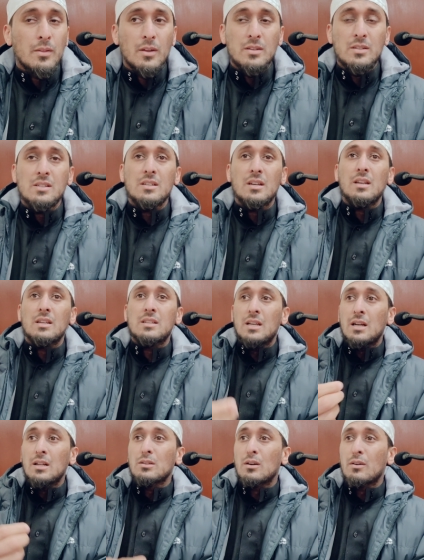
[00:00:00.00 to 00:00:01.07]
This is a
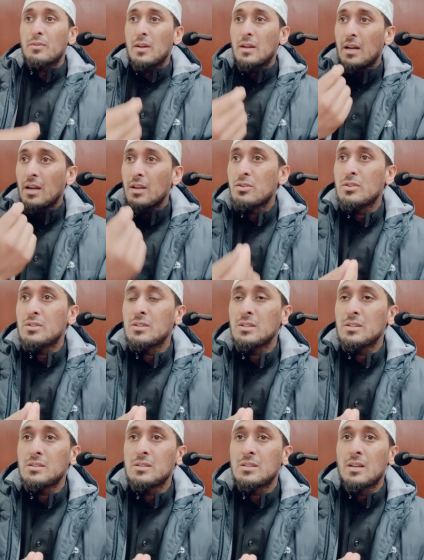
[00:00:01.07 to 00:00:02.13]
result of their
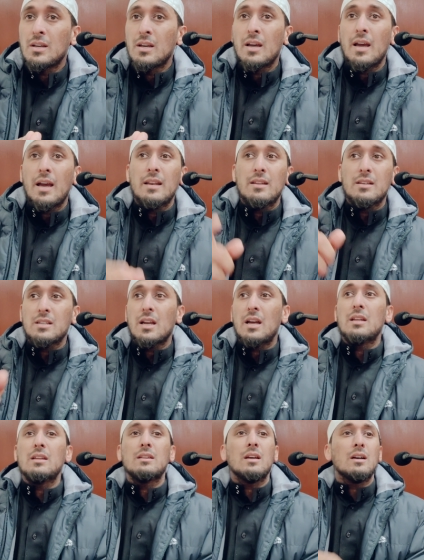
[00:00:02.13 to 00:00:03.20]
righteousness, and this
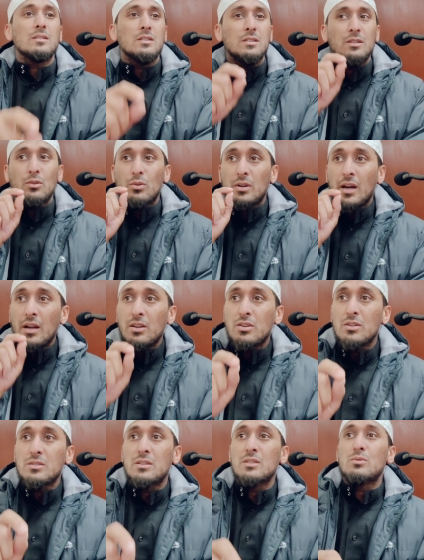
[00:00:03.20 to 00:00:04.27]
hadith tells us that your
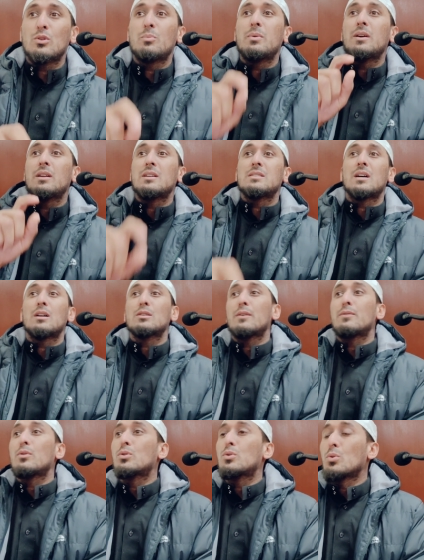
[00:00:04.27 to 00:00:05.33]
righteousness will be a
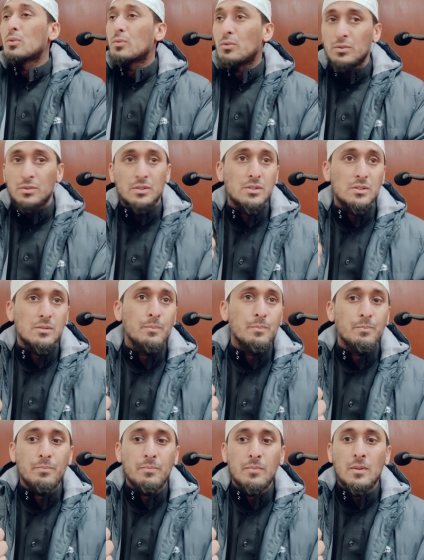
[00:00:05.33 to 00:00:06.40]
result of your truthfulness.
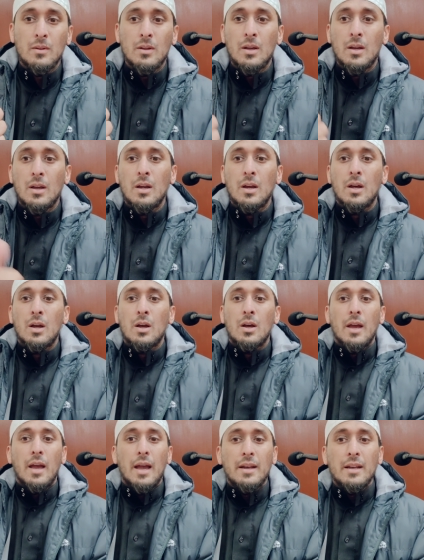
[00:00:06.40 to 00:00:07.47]

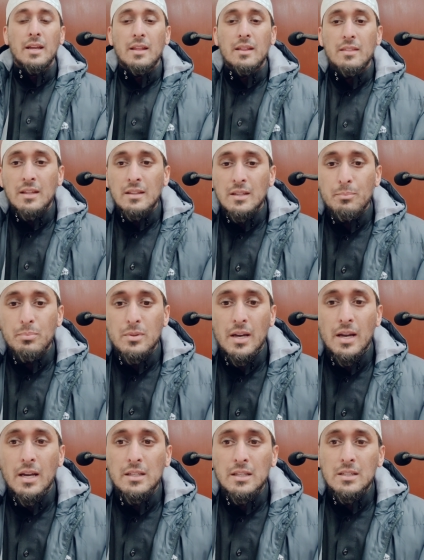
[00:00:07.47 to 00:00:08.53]
And then the,
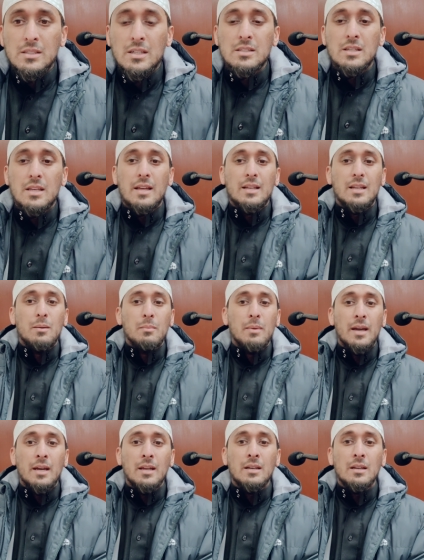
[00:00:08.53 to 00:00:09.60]
the hadith says that a
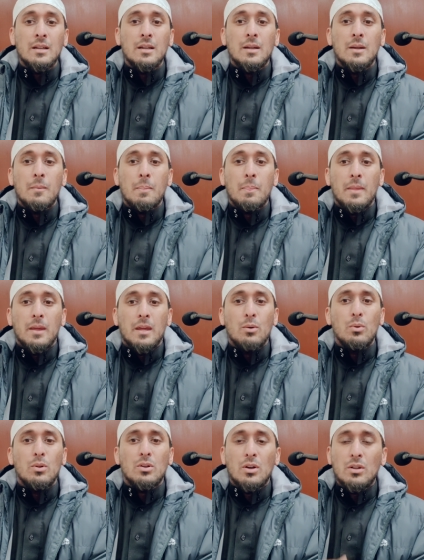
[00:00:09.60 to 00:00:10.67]
man,
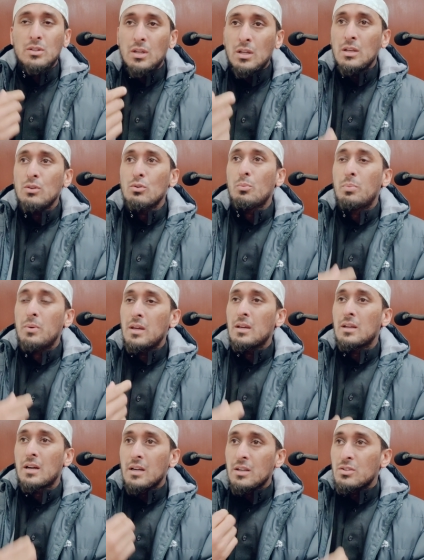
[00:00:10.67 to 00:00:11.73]
he will continue
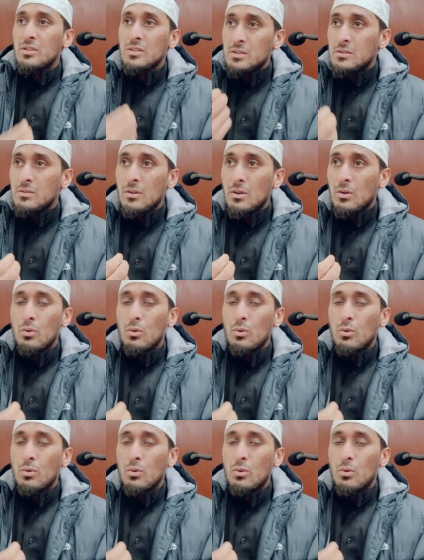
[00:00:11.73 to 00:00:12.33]
being righteous